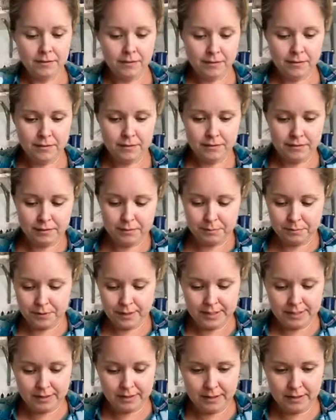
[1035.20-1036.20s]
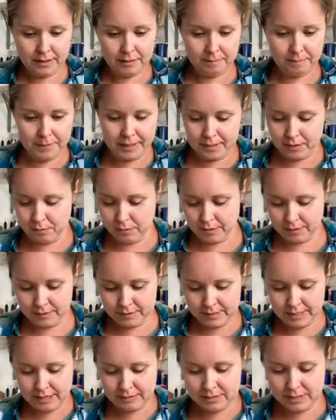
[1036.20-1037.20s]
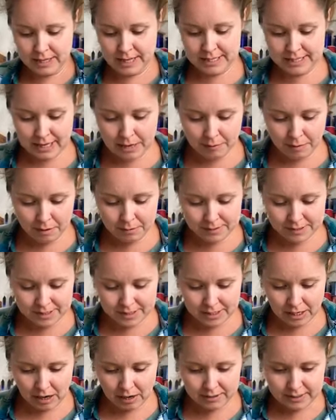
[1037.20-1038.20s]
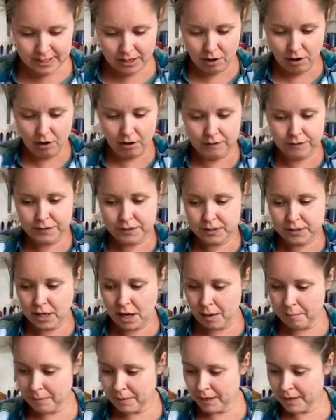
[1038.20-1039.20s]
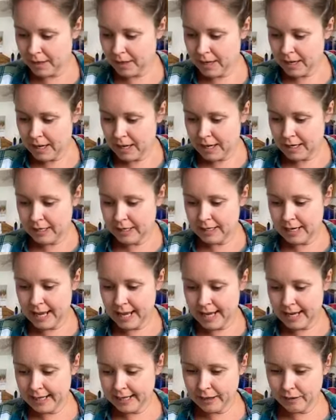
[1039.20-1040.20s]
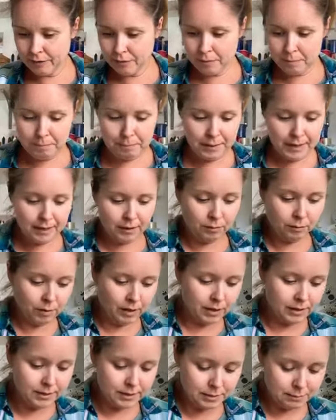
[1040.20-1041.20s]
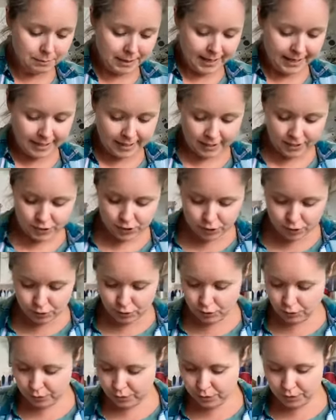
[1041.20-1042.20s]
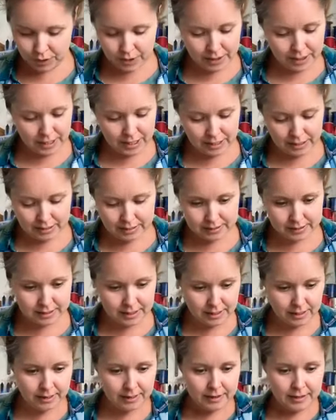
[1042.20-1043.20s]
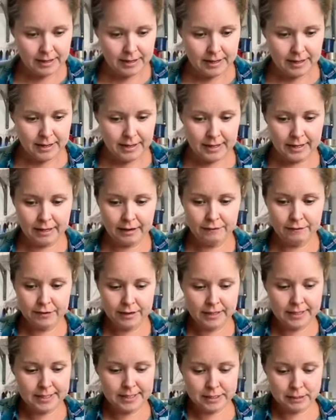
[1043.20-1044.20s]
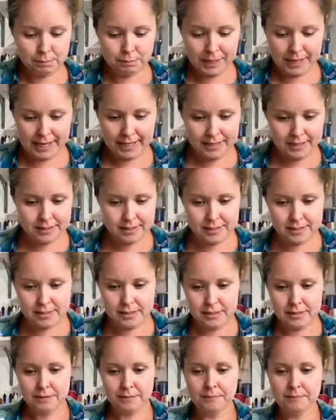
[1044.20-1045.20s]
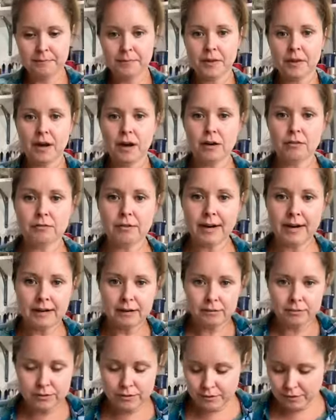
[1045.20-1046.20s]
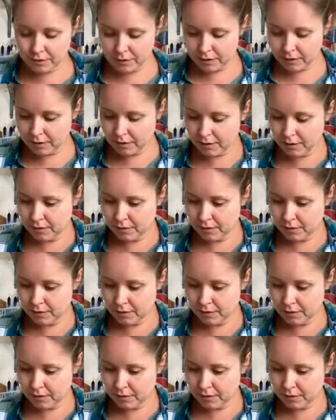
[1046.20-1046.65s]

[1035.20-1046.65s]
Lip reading: spread the big ones out. So that's how I would start it off. Start by laying out the big ones, making sure that the colours are evenly spaced around the